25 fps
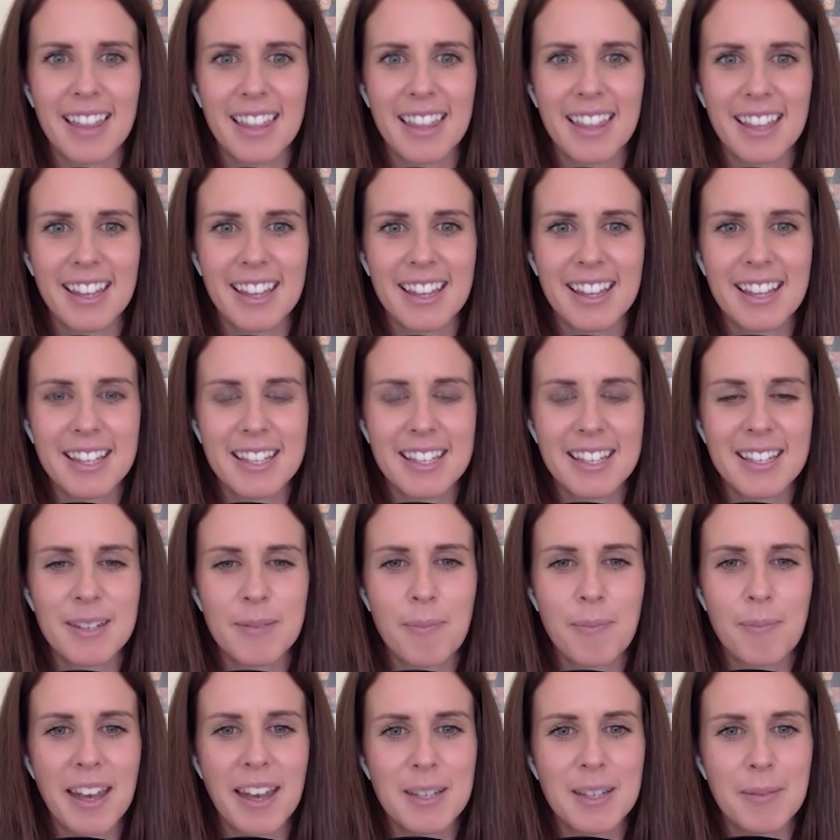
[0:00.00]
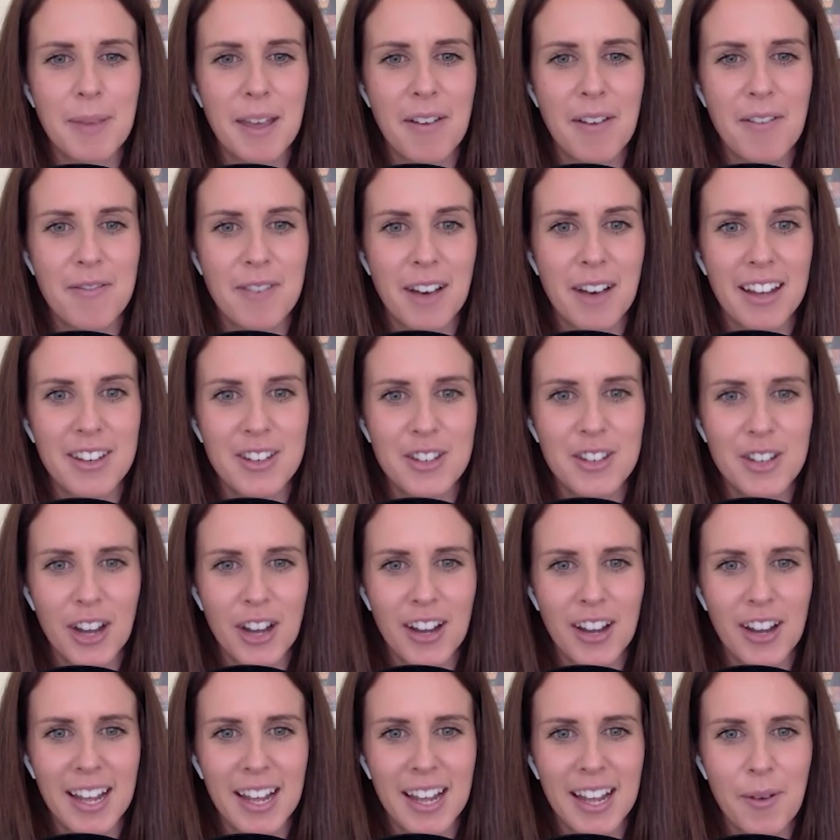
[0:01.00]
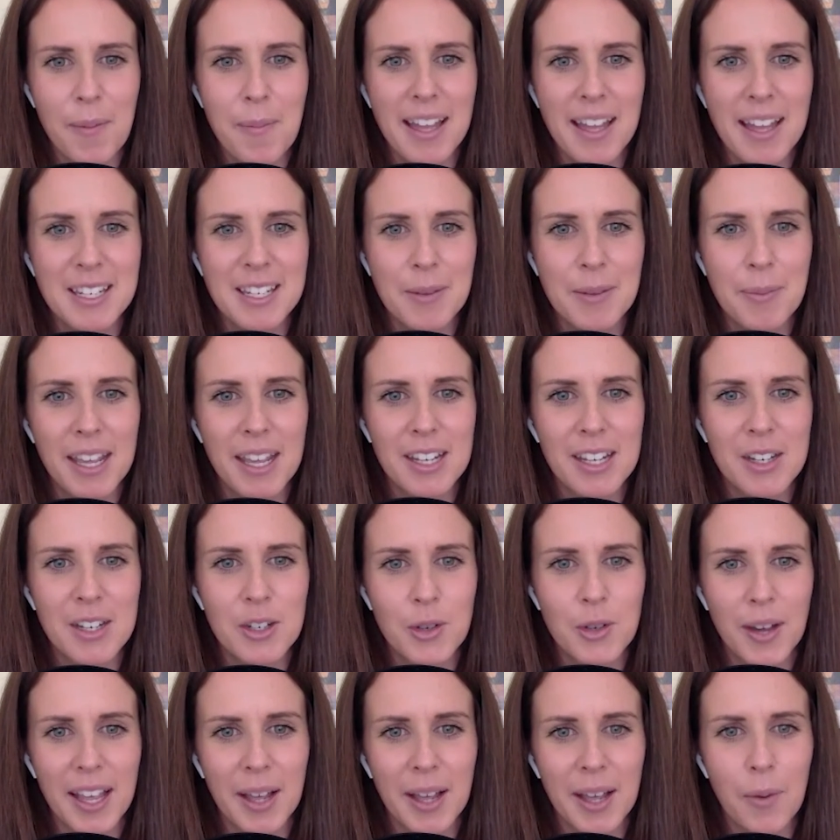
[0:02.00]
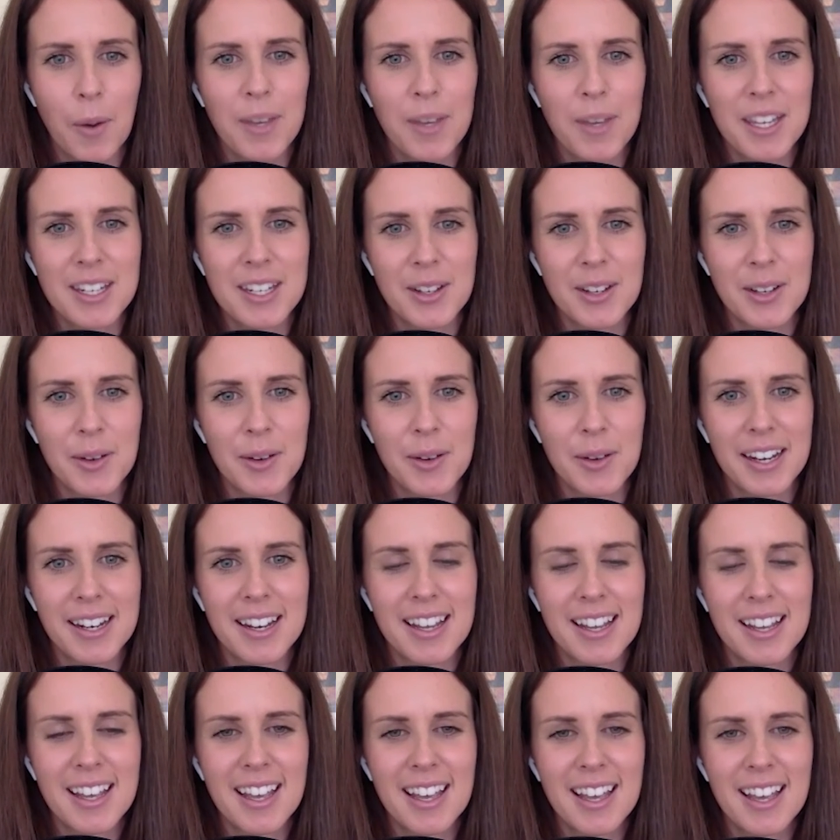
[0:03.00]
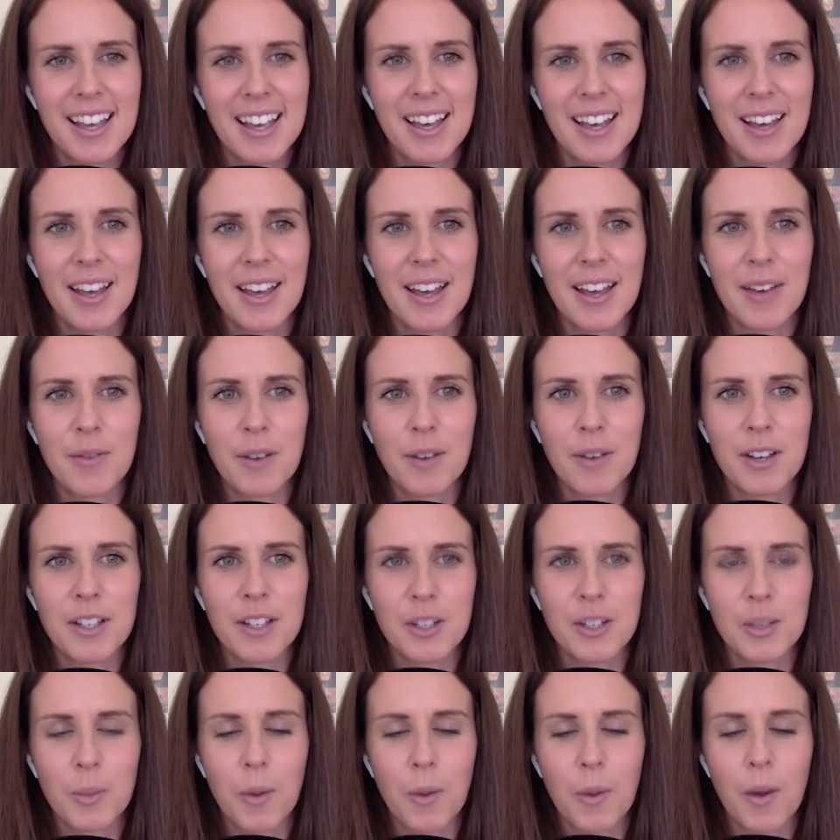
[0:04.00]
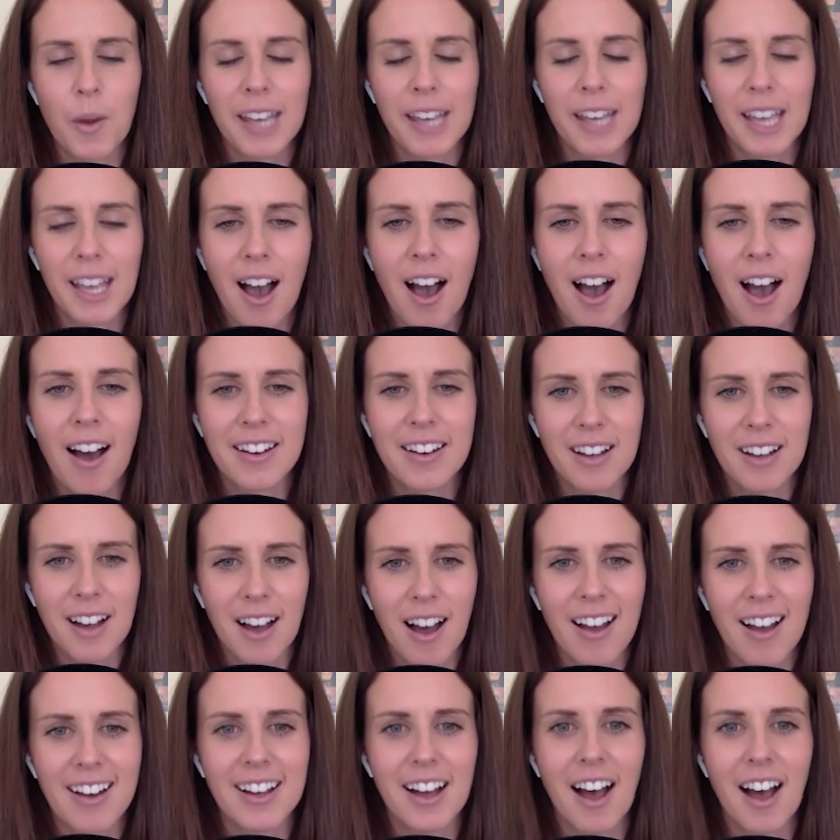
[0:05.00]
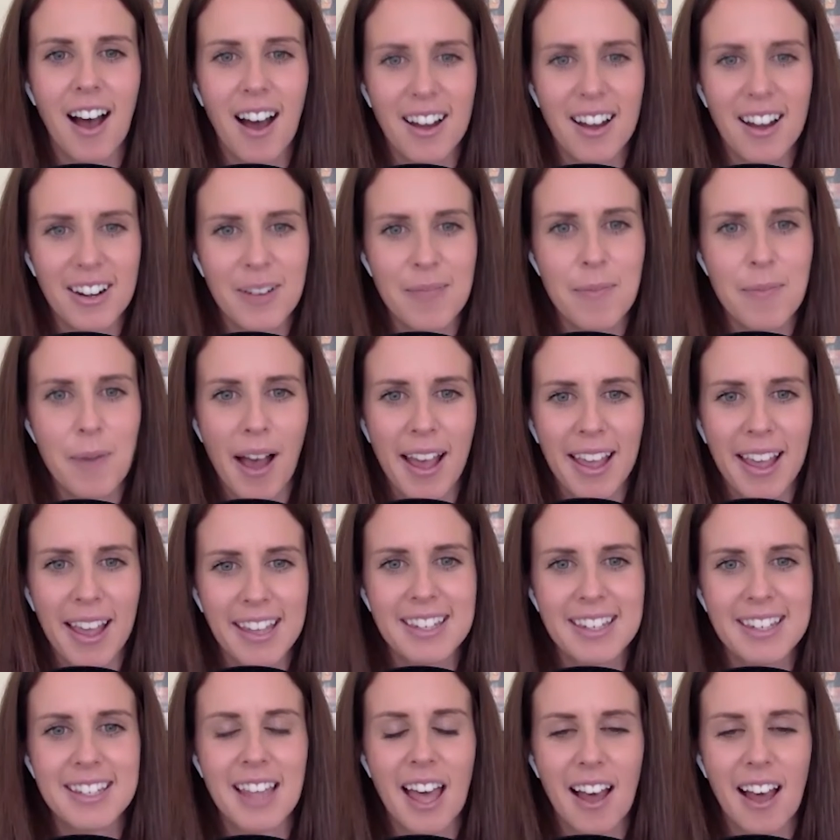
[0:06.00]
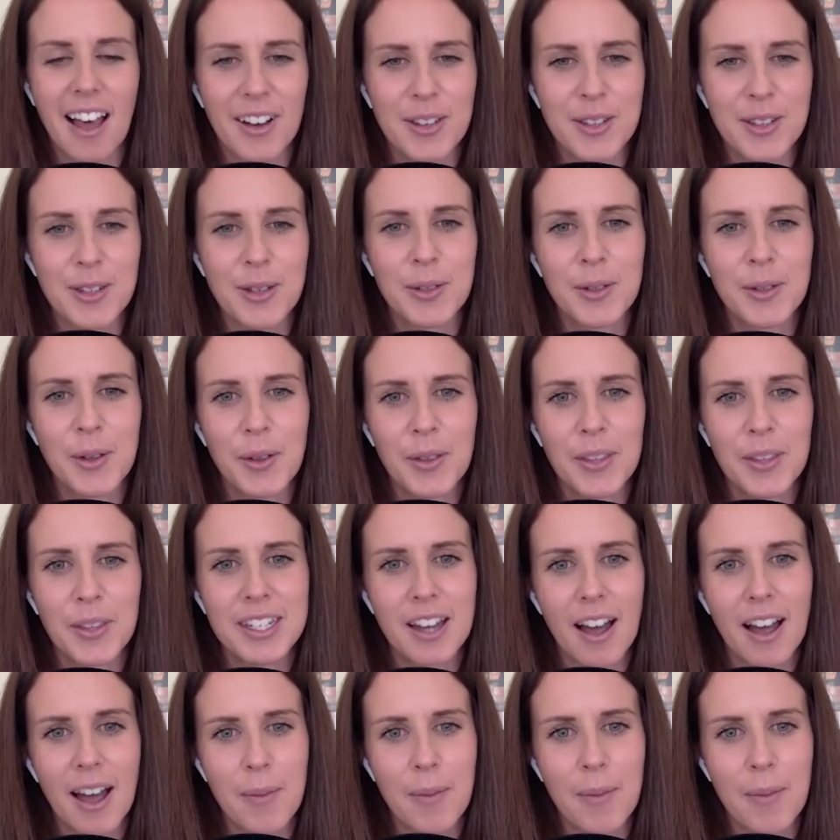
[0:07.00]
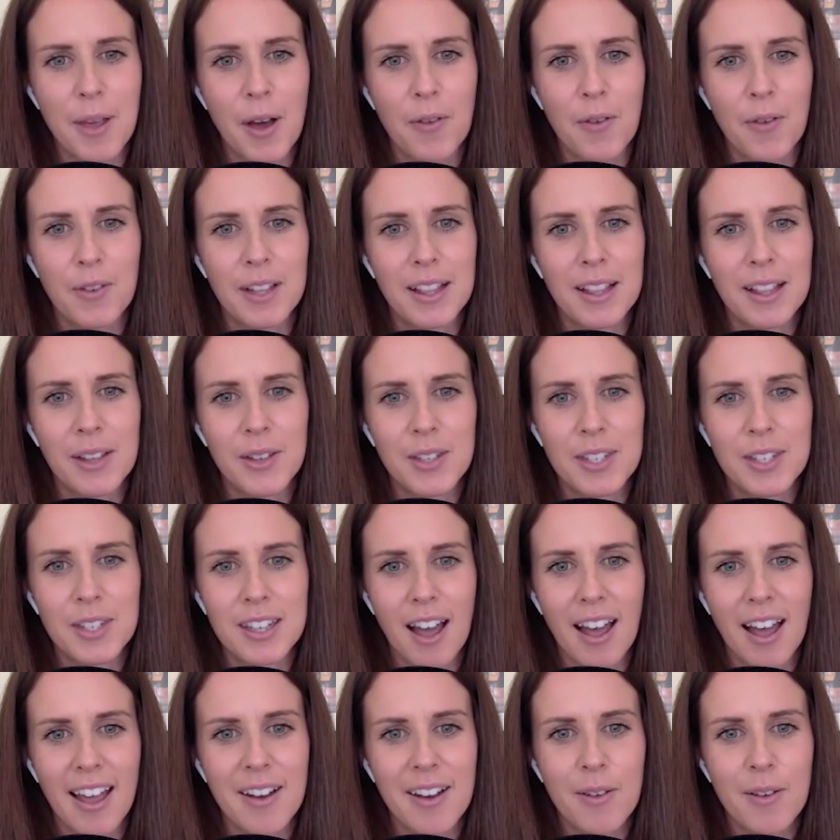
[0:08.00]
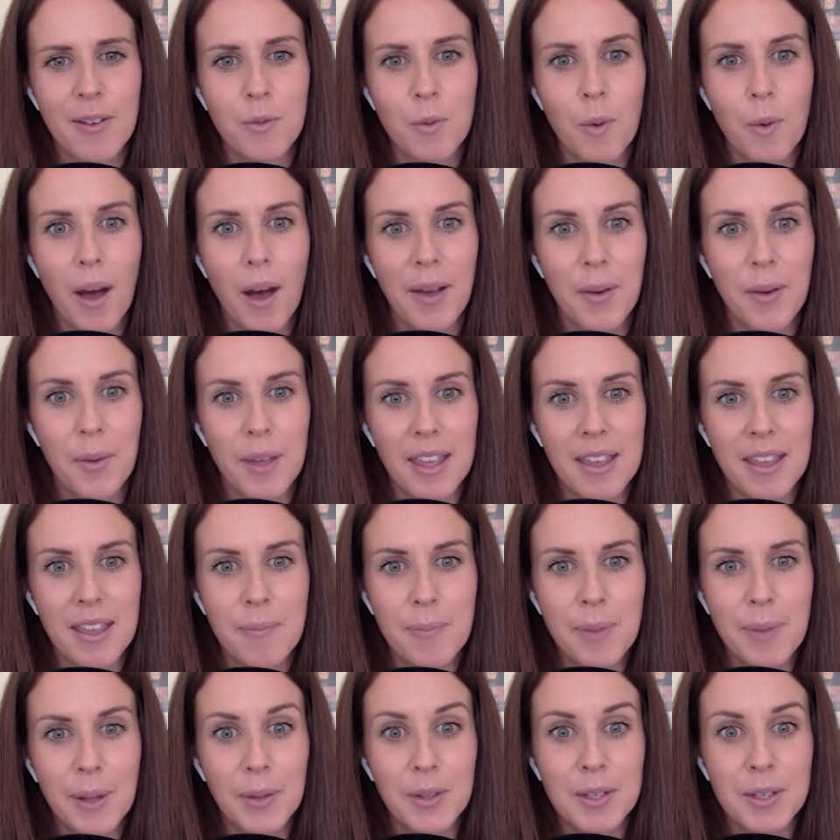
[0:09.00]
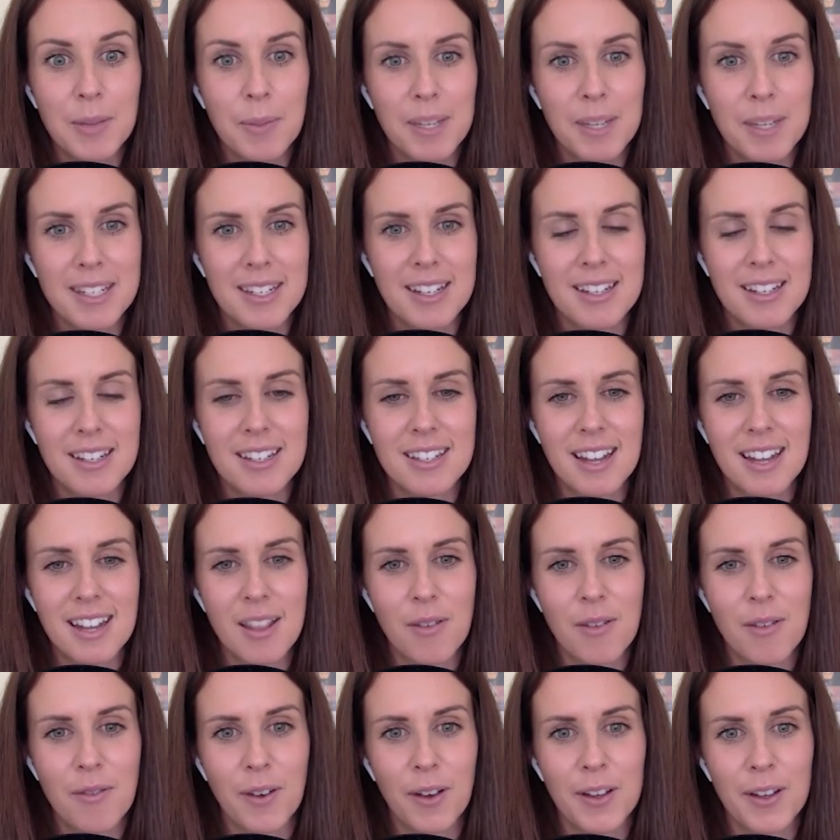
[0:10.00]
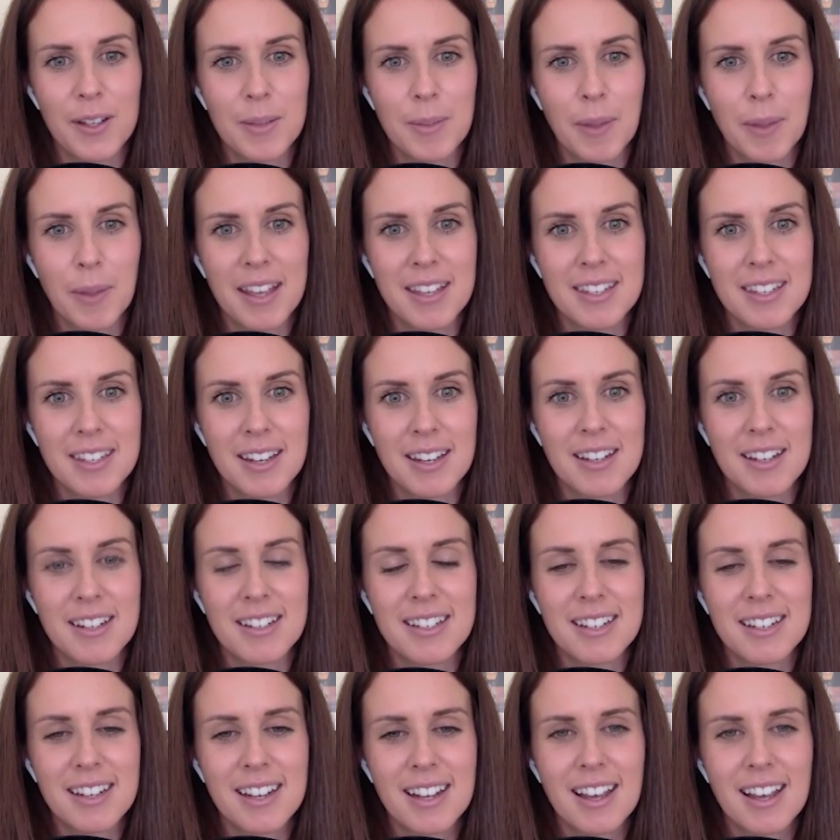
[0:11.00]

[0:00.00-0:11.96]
that this is meant to be a fun journey we're meant to be enjoying what we do and if we're just working harder harder harder and buying into that hustle all the time we often lose sight of why we built a business in the first place and